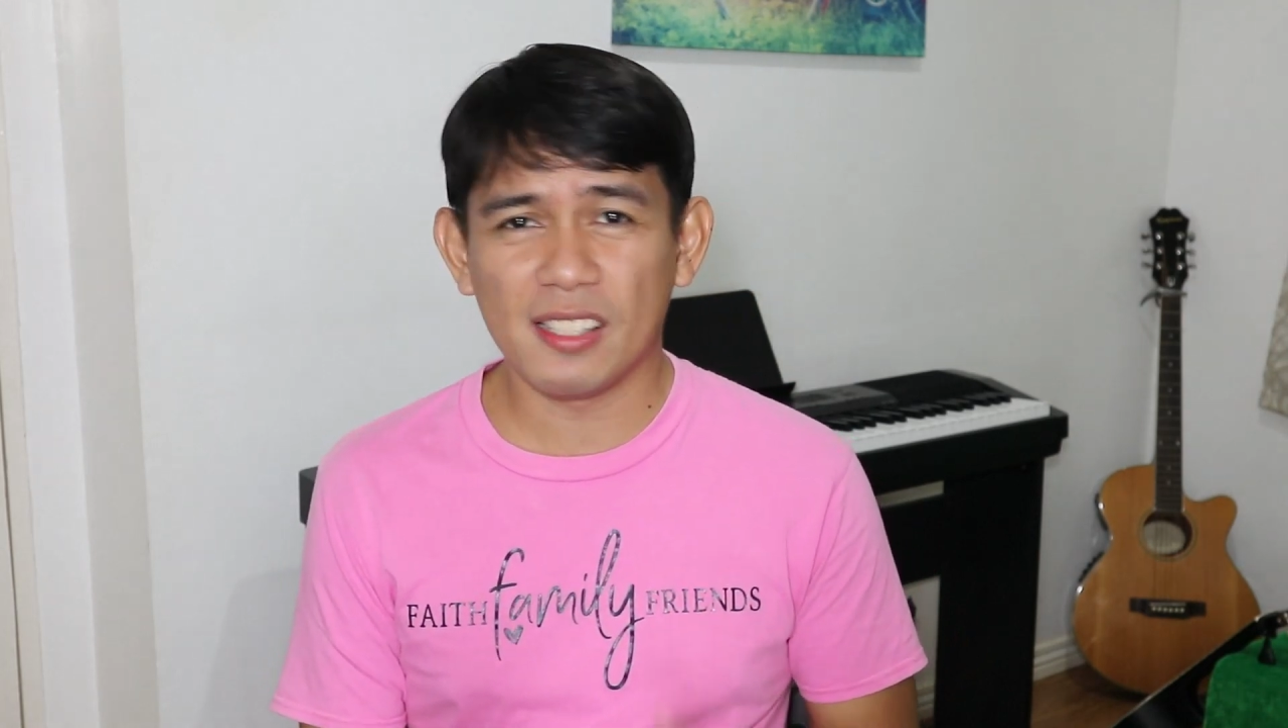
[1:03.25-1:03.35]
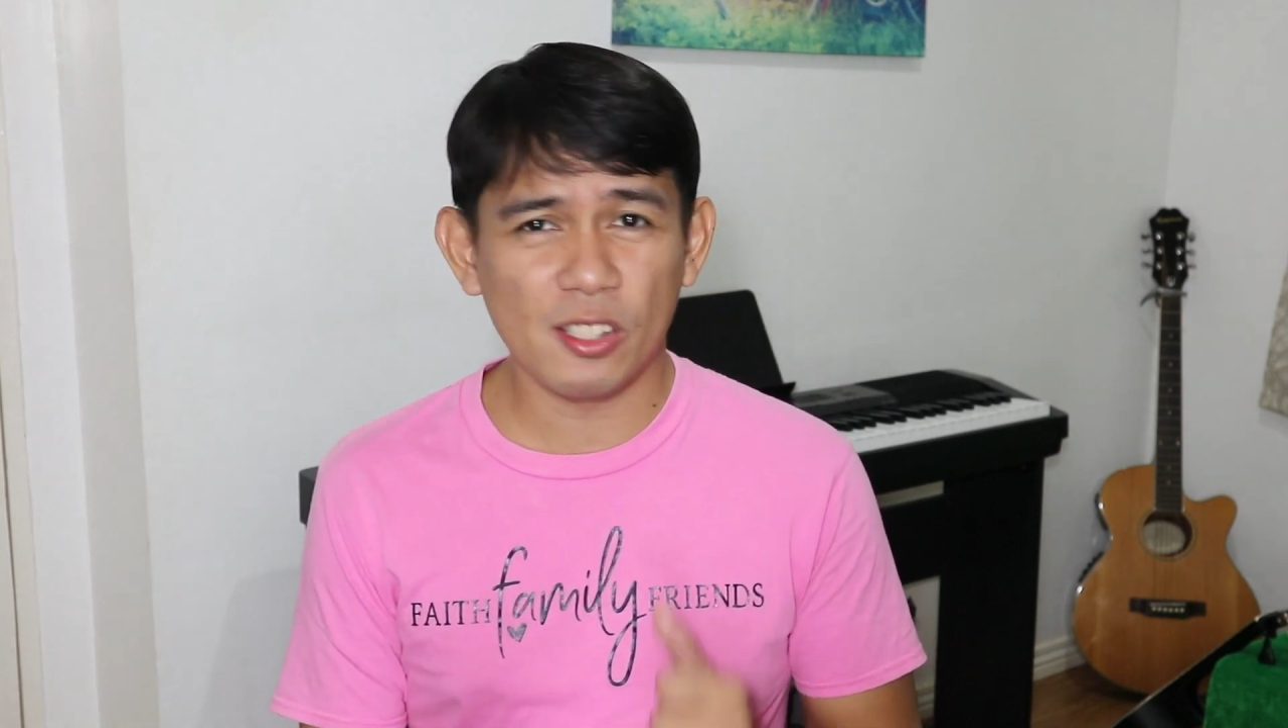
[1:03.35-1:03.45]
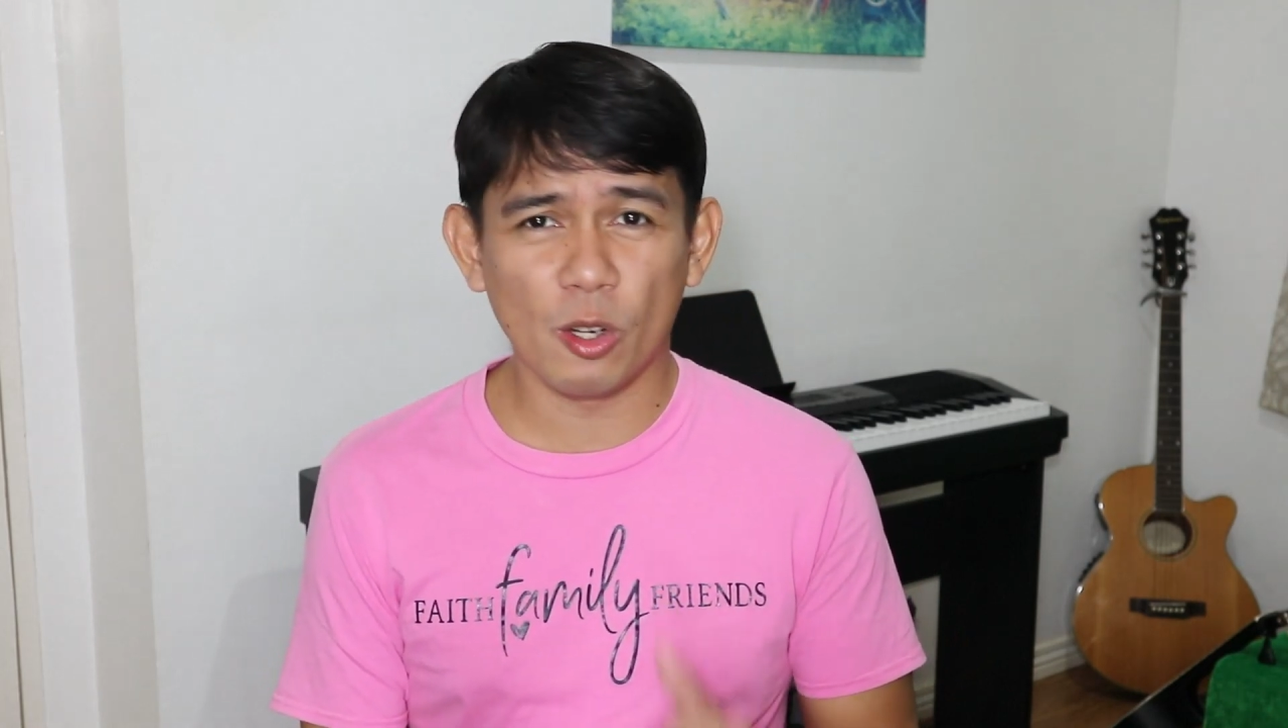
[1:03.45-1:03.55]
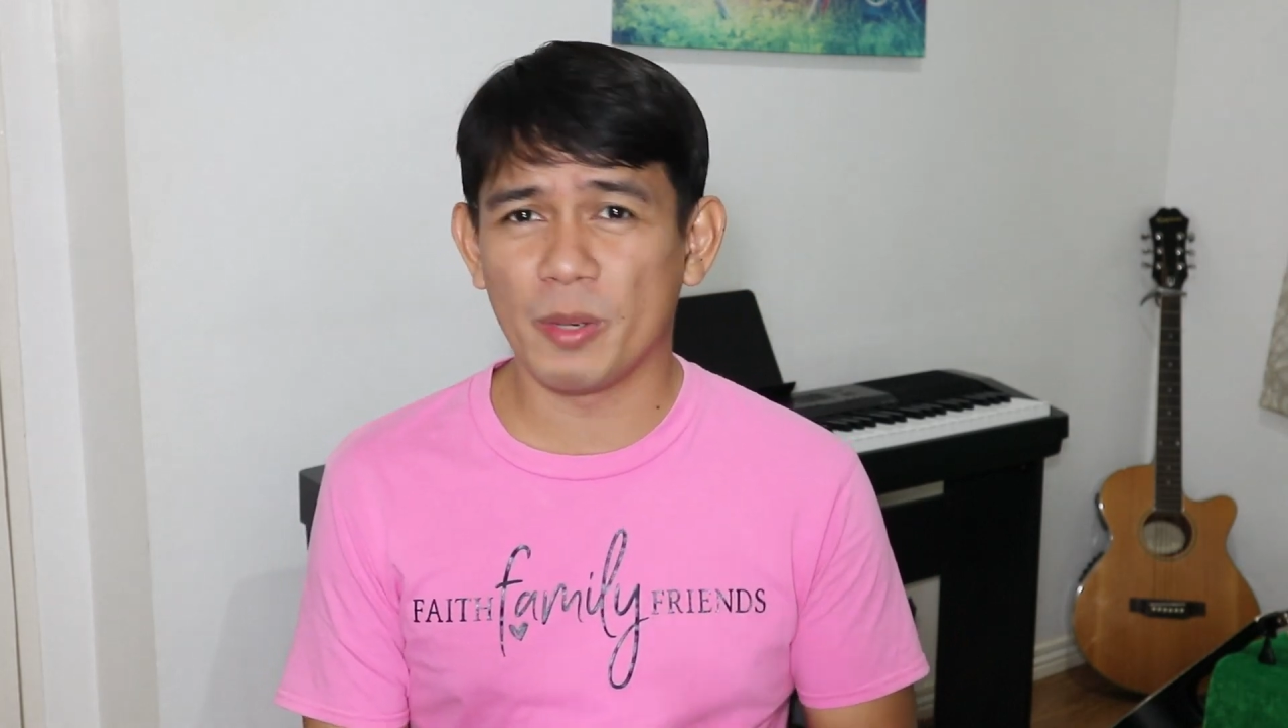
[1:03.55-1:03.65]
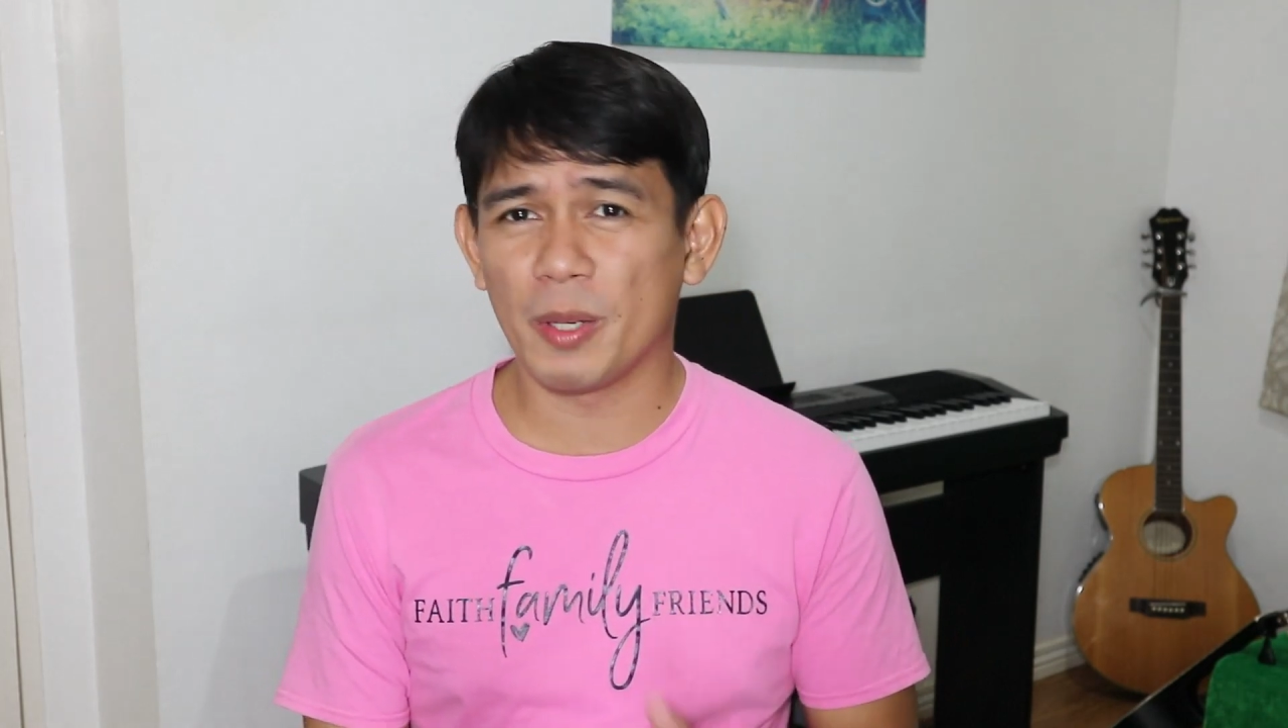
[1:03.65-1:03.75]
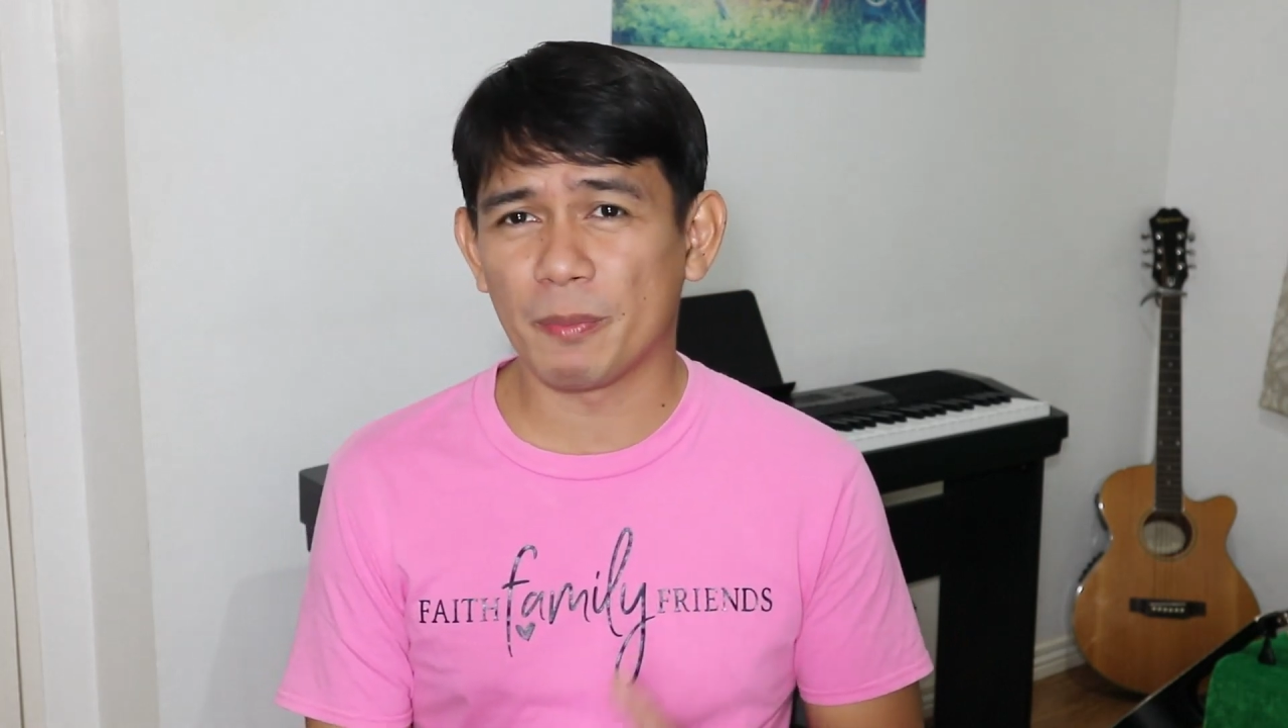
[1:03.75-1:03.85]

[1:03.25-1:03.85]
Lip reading: and solving